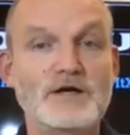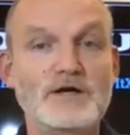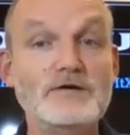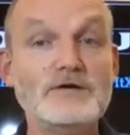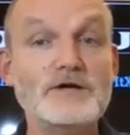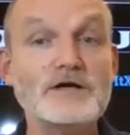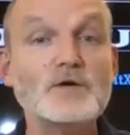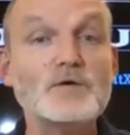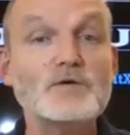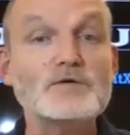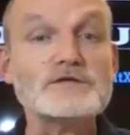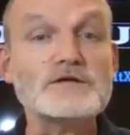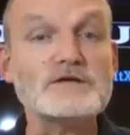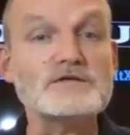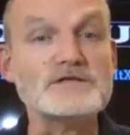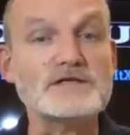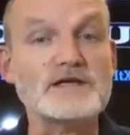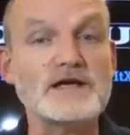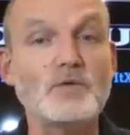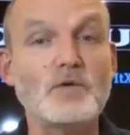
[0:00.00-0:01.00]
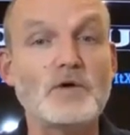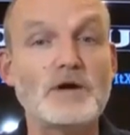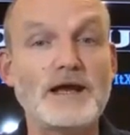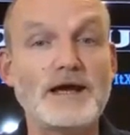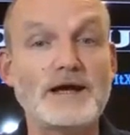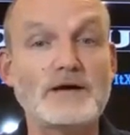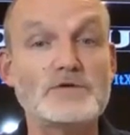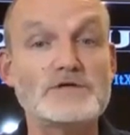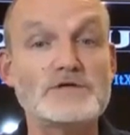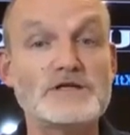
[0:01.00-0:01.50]
You can also say what
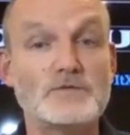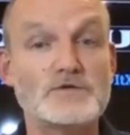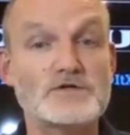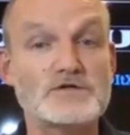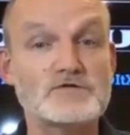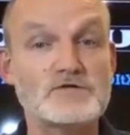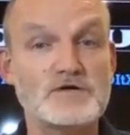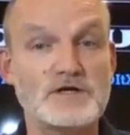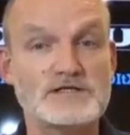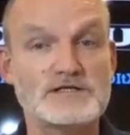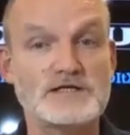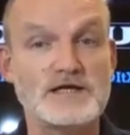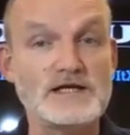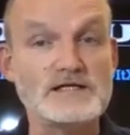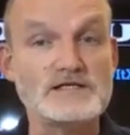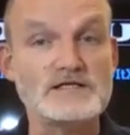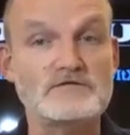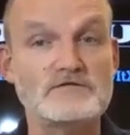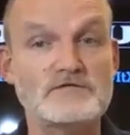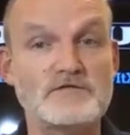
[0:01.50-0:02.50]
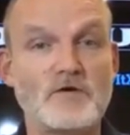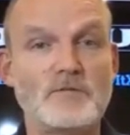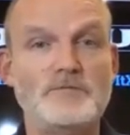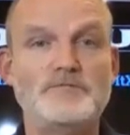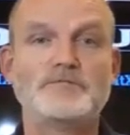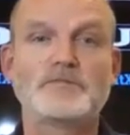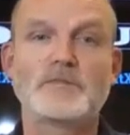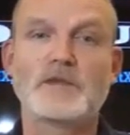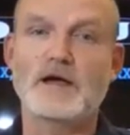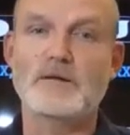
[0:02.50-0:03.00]
language it was translated
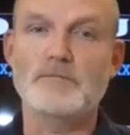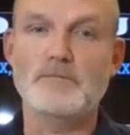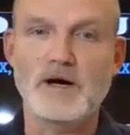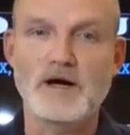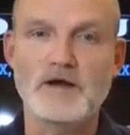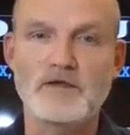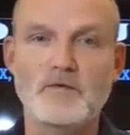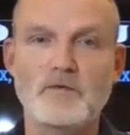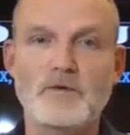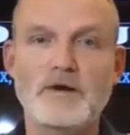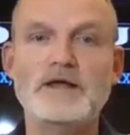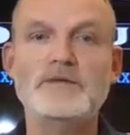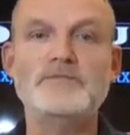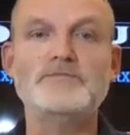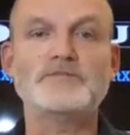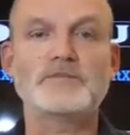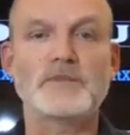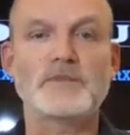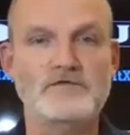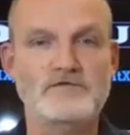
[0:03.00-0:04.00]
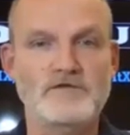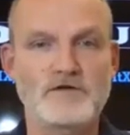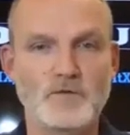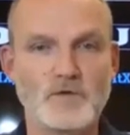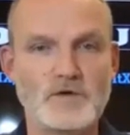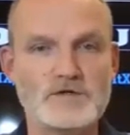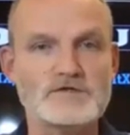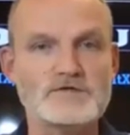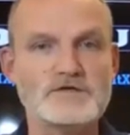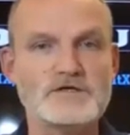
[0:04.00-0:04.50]
from, and by the way, if it
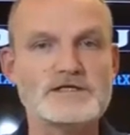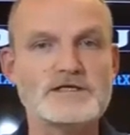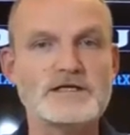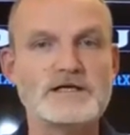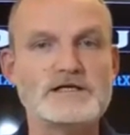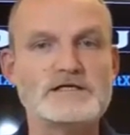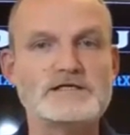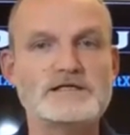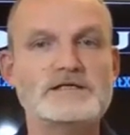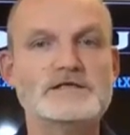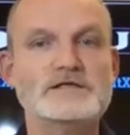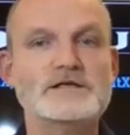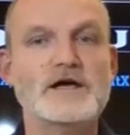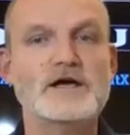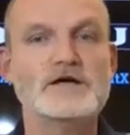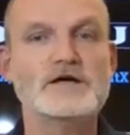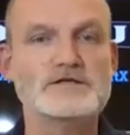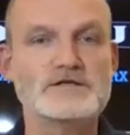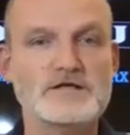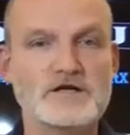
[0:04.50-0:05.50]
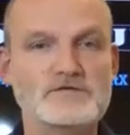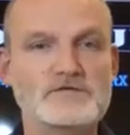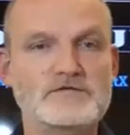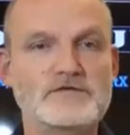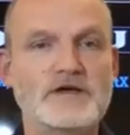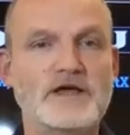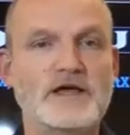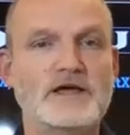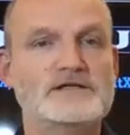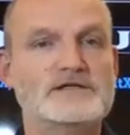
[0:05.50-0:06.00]
was translated, don't
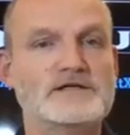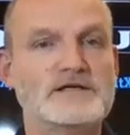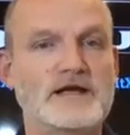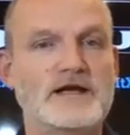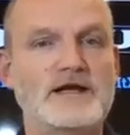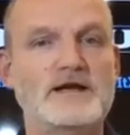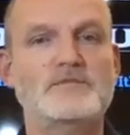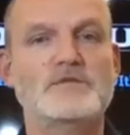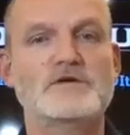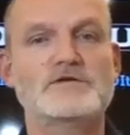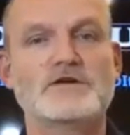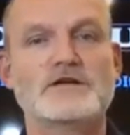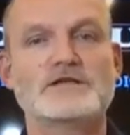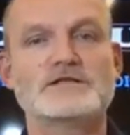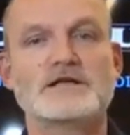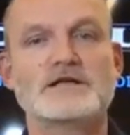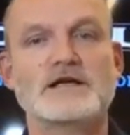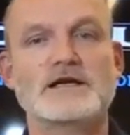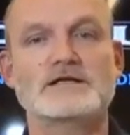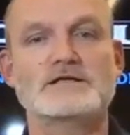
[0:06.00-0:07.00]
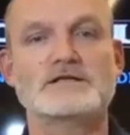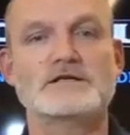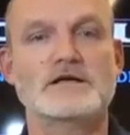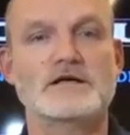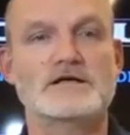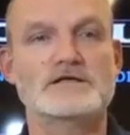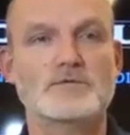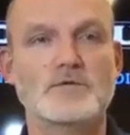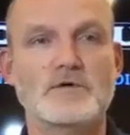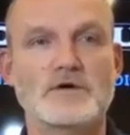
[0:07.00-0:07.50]
forget to name the translator
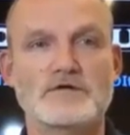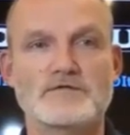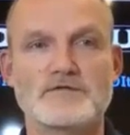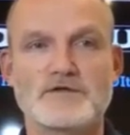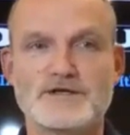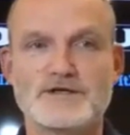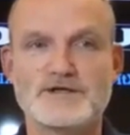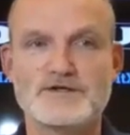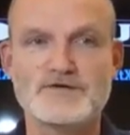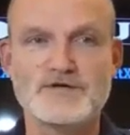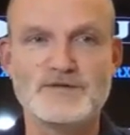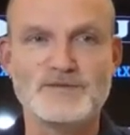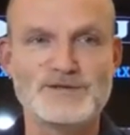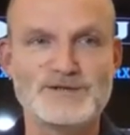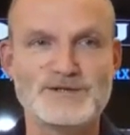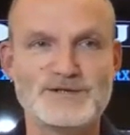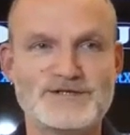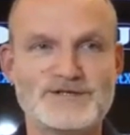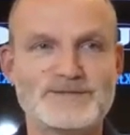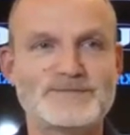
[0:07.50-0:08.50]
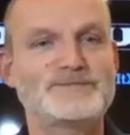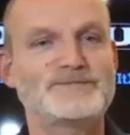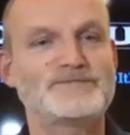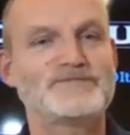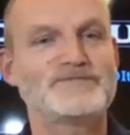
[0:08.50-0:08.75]
as one of the contributors.